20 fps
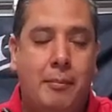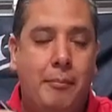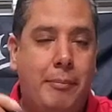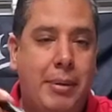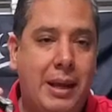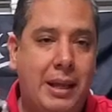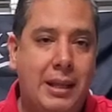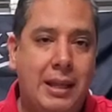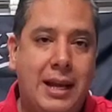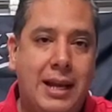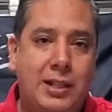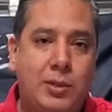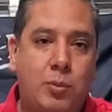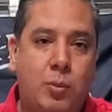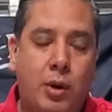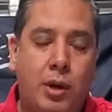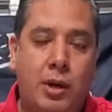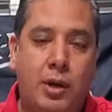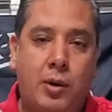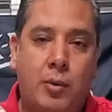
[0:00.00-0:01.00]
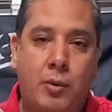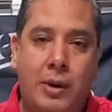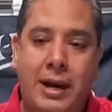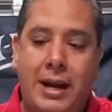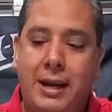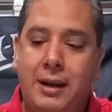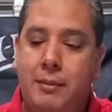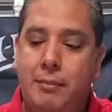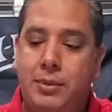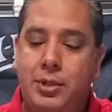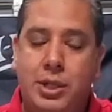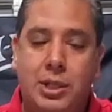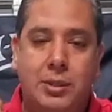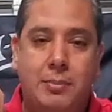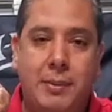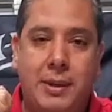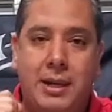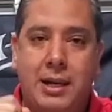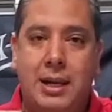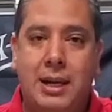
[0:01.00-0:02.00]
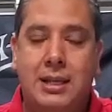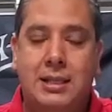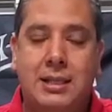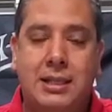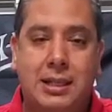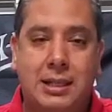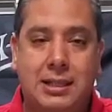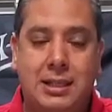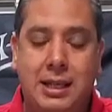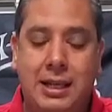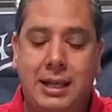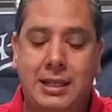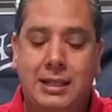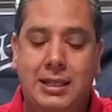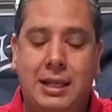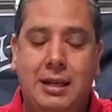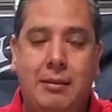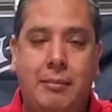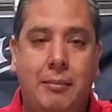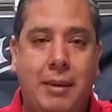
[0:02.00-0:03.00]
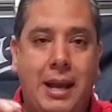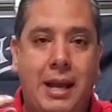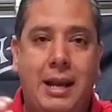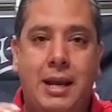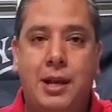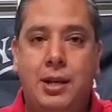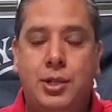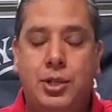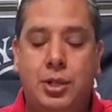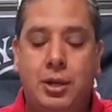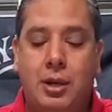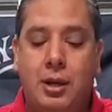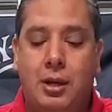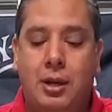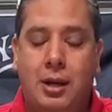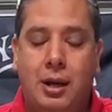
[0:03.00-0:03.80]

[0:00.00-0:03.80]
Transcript: Pin lights work great just because it's easy to manage.